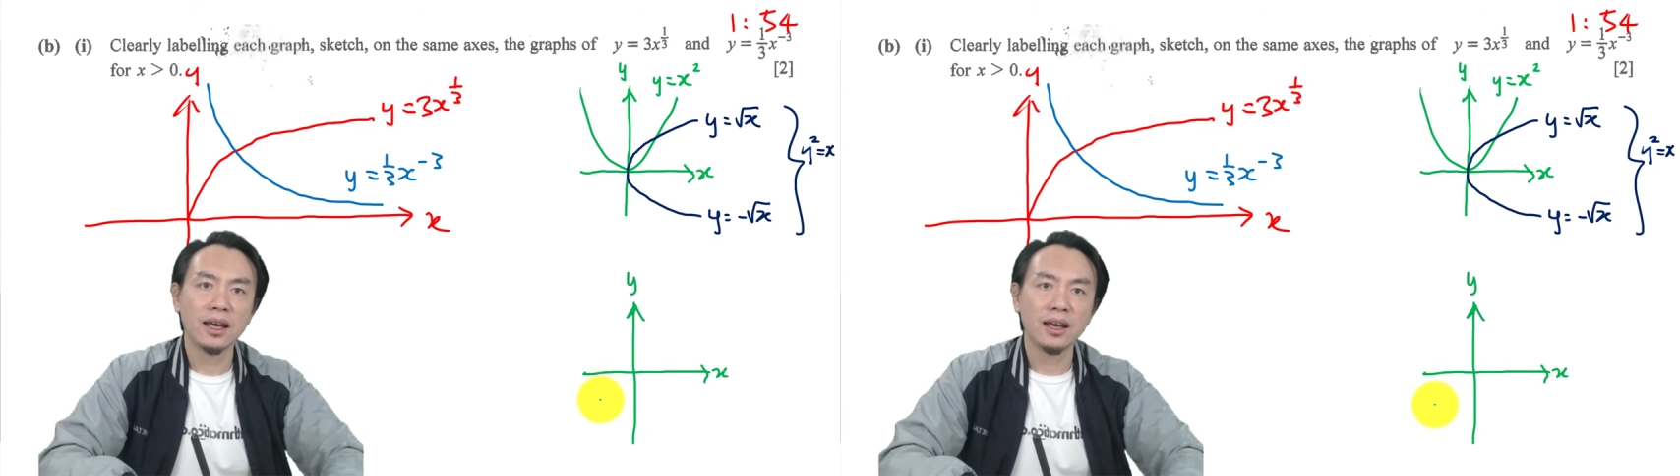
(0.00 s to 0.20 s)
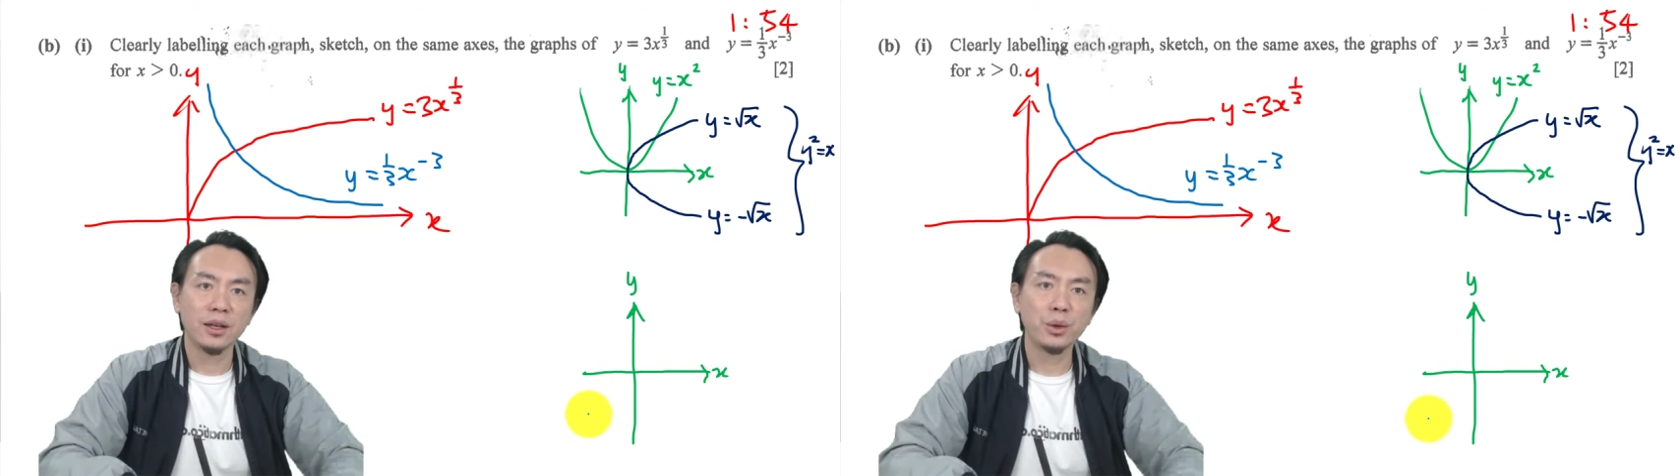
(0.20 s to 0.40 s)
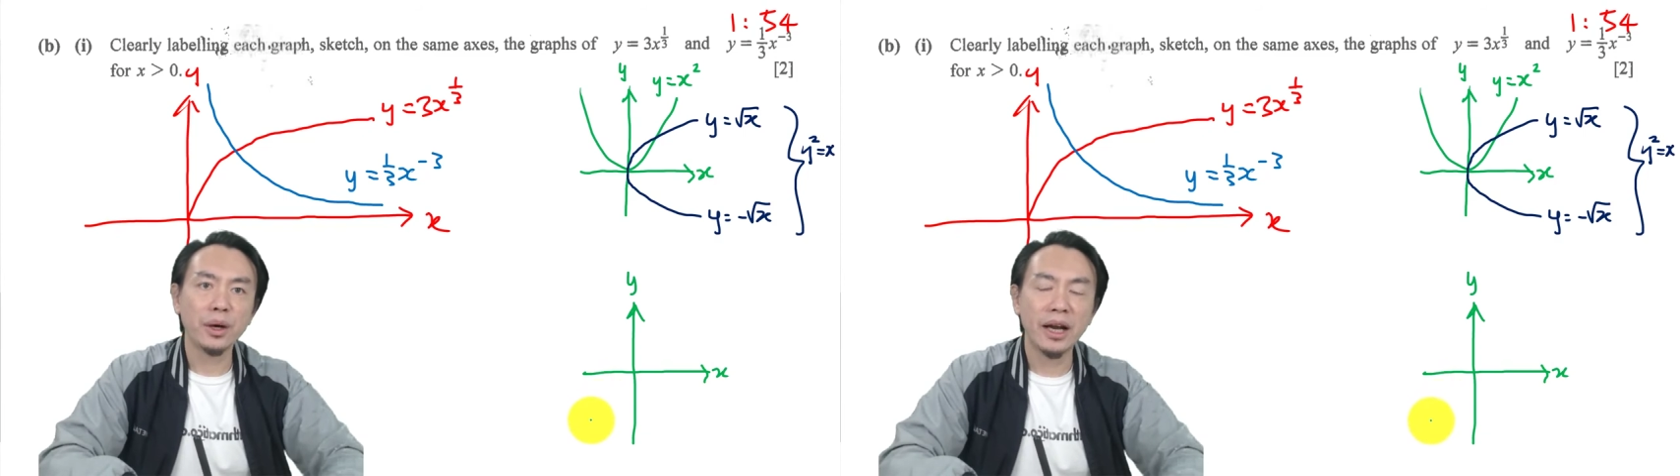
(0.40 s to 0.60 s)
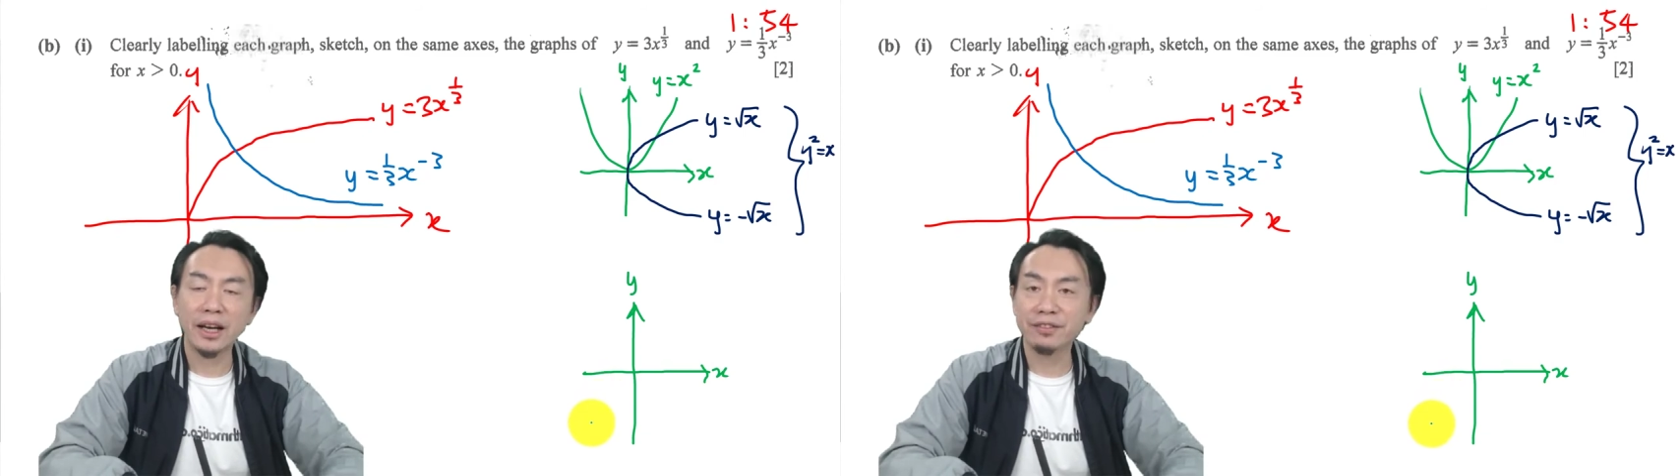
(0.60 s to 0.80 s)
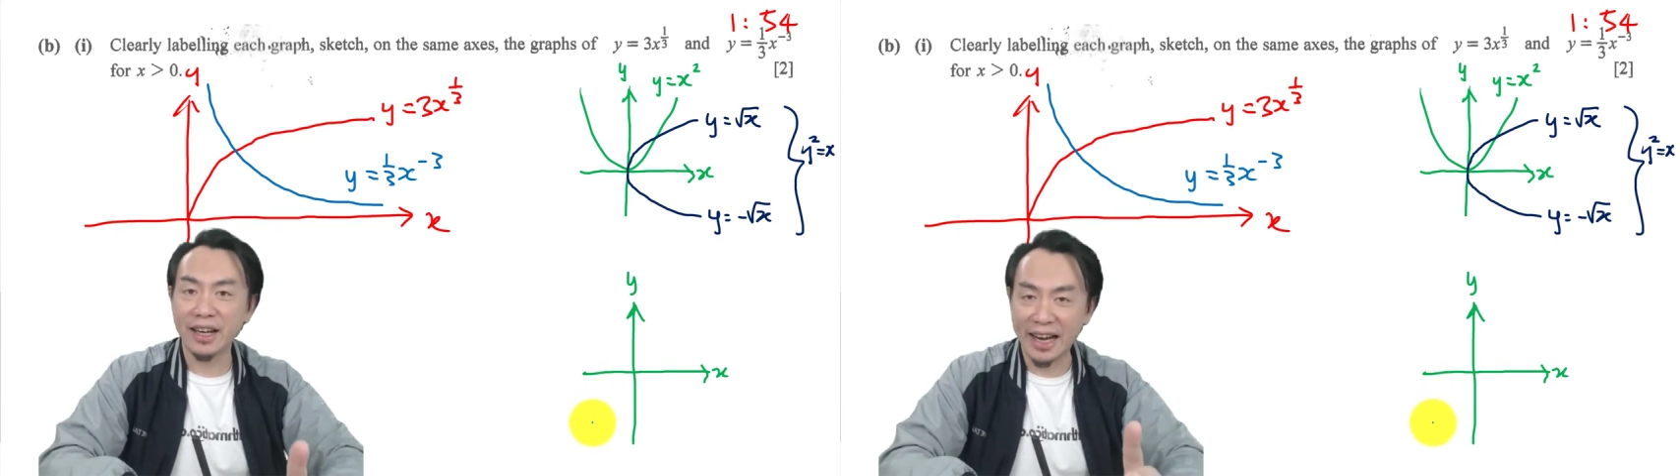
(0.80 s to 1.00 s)
You
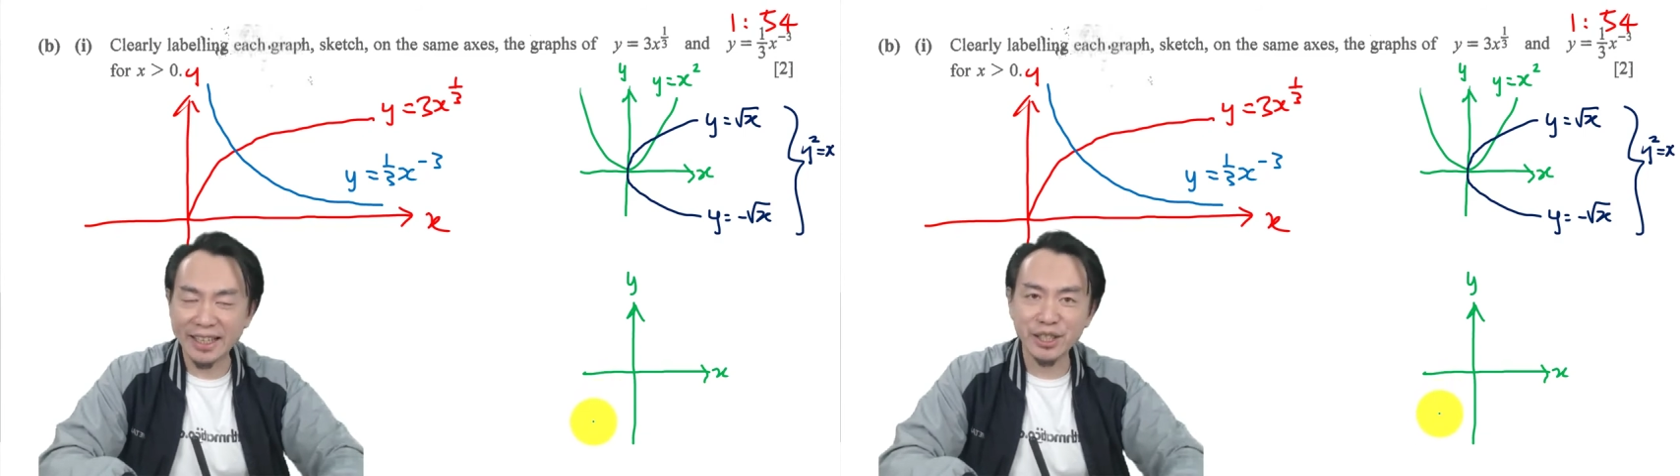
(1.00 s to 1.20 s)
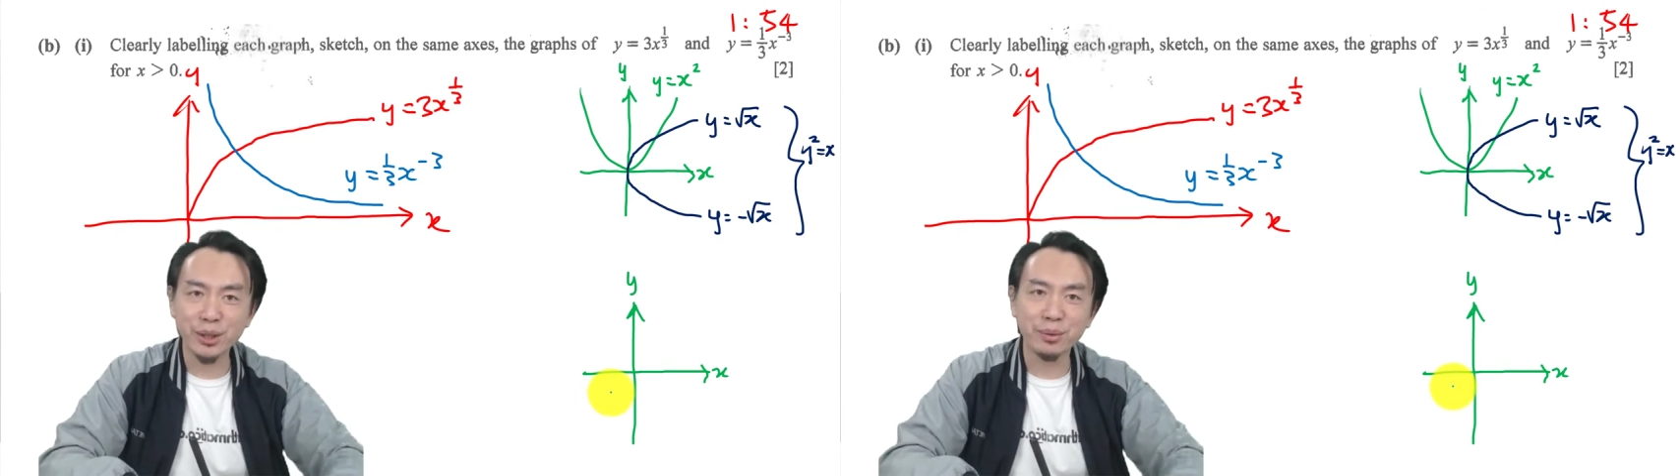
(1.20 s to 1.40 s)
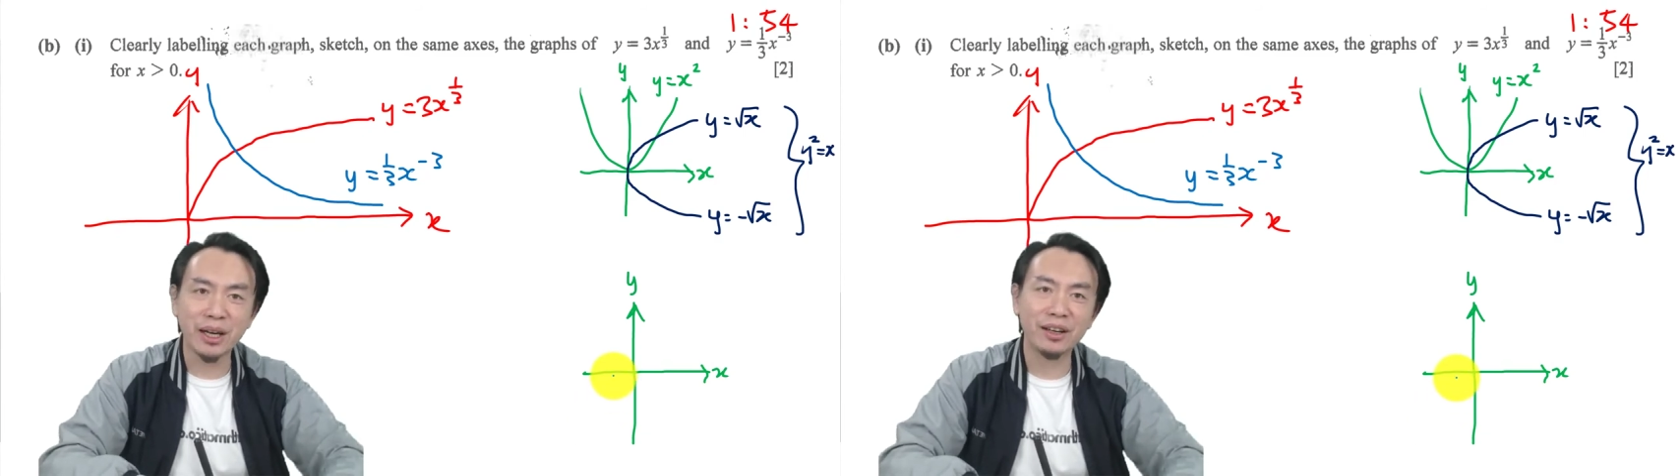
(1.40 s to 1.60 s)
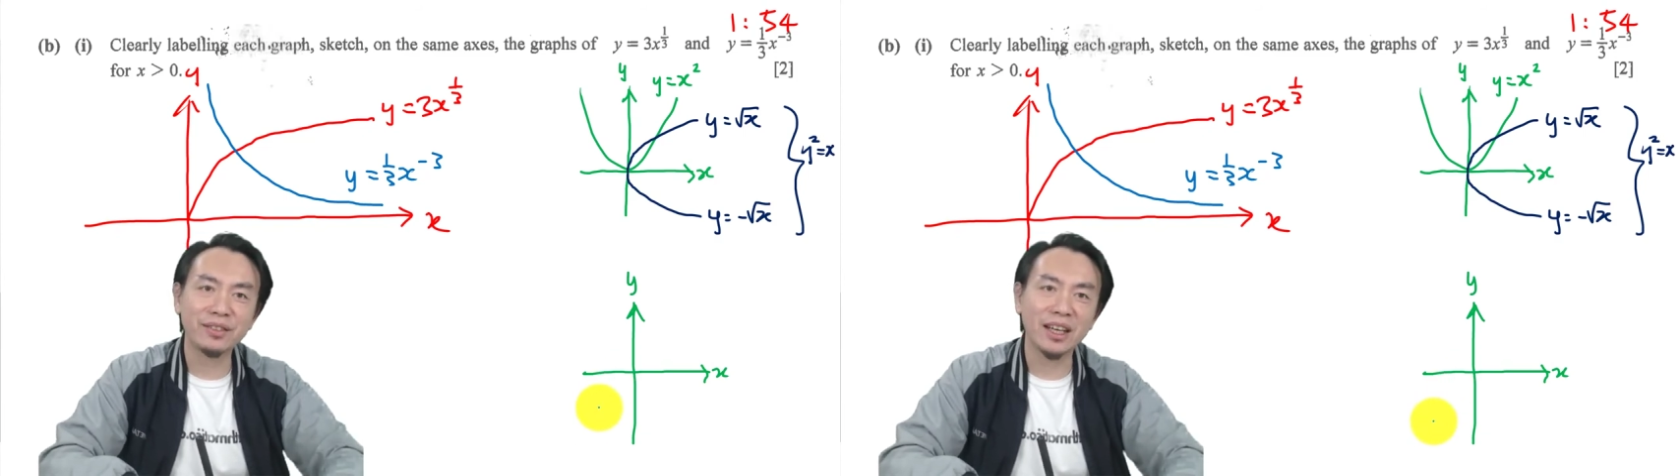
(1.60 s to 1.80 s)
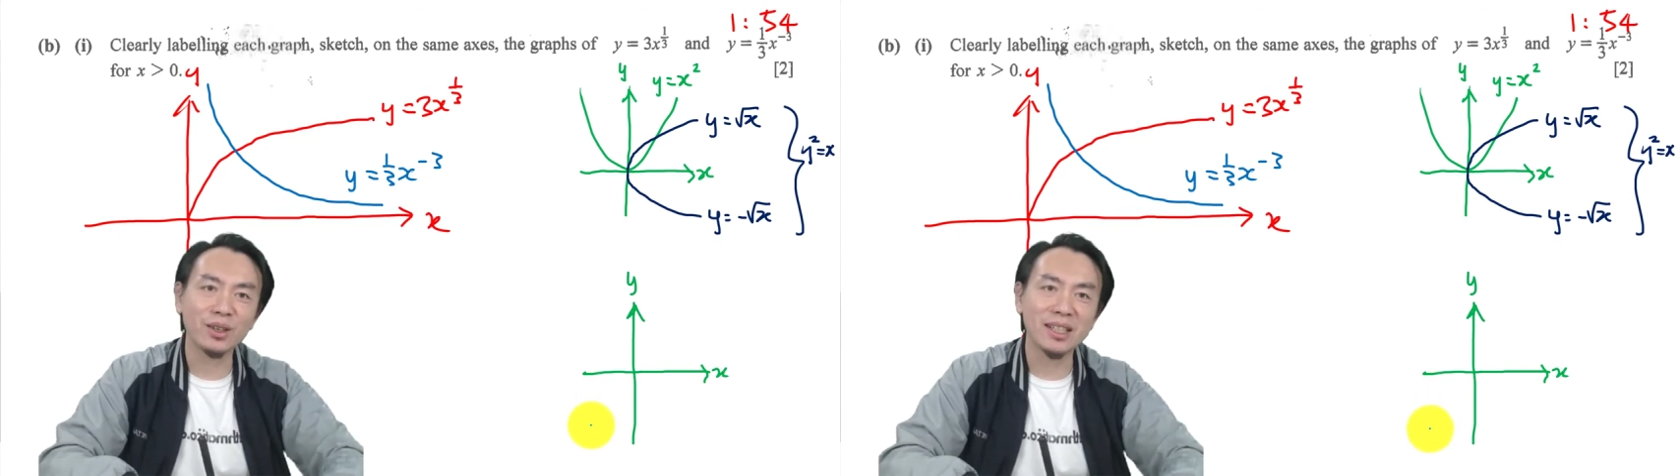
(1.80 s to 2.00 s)
have the x cubed graph
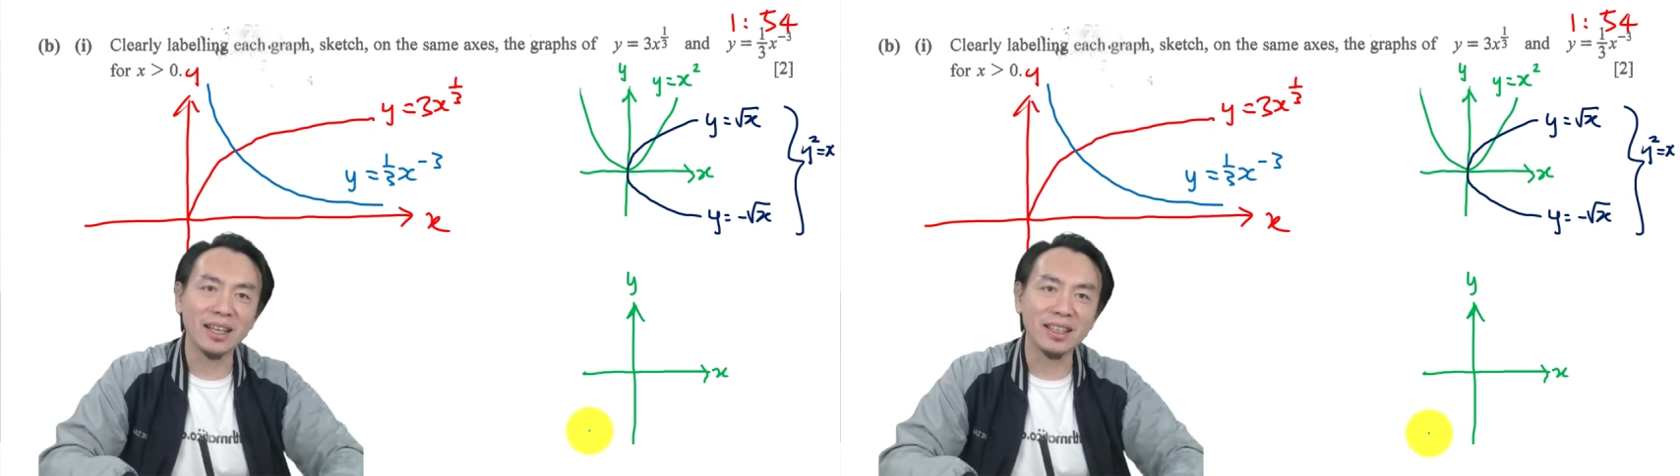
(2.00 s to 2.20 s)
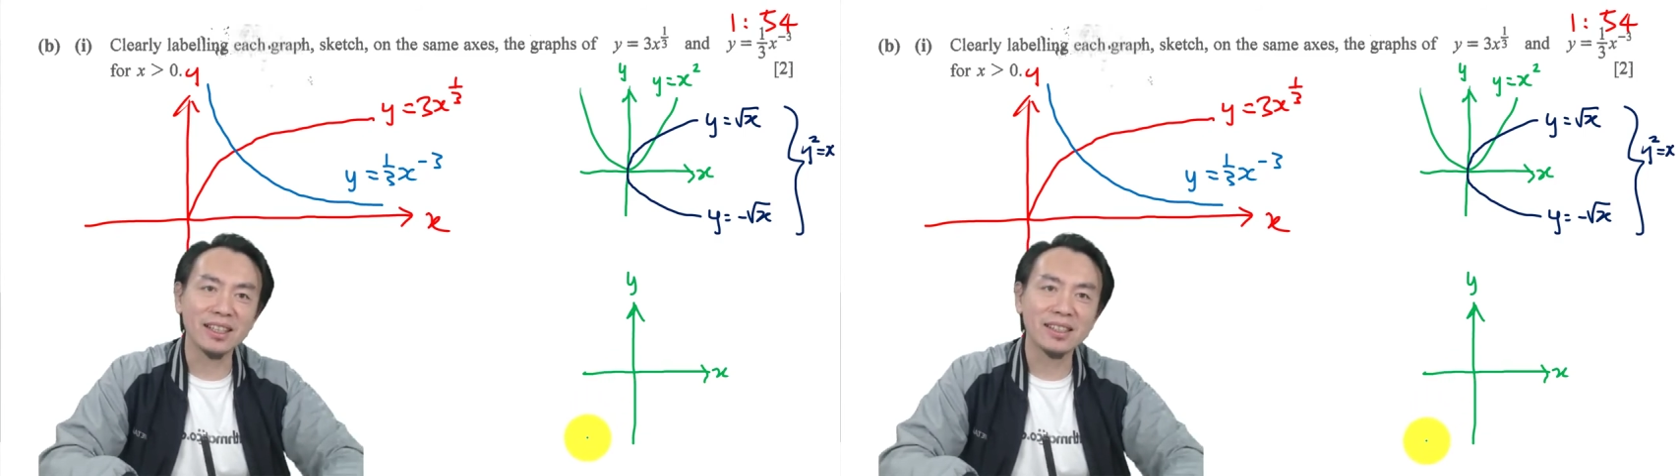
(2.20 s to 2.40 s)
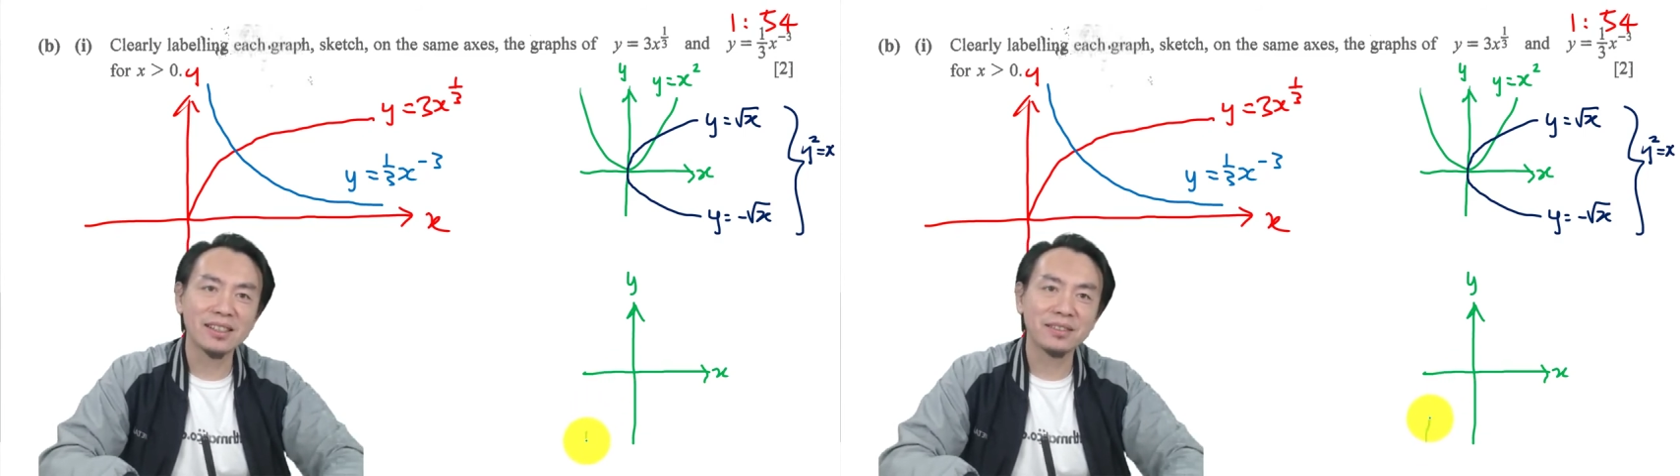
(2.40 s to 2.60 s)
that looks like this.